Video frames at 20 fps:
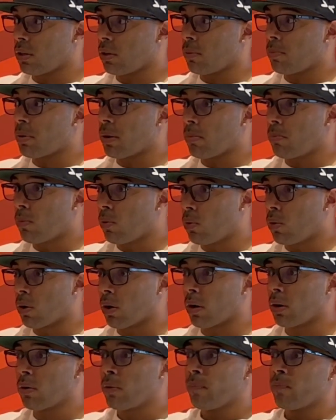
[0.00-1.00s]
little bit
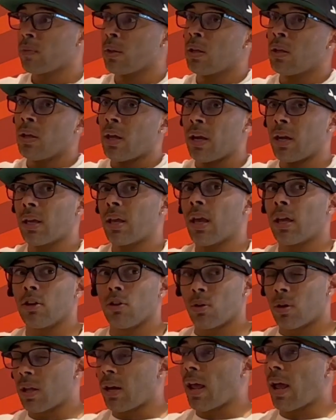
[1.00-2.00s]
more. And again,
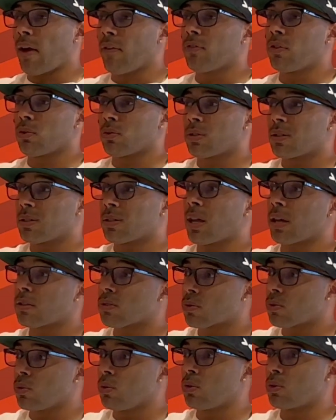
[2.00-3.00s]
you can have those tech
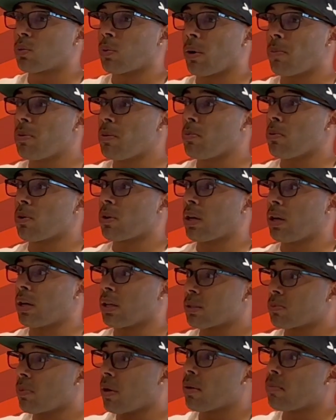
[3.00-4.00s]
schools where people can
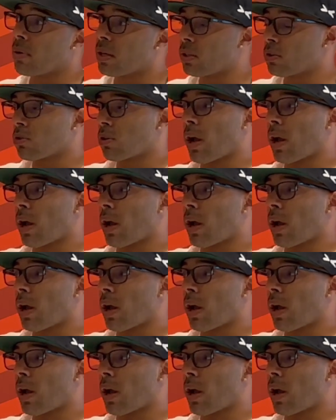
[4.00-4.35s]
experiment,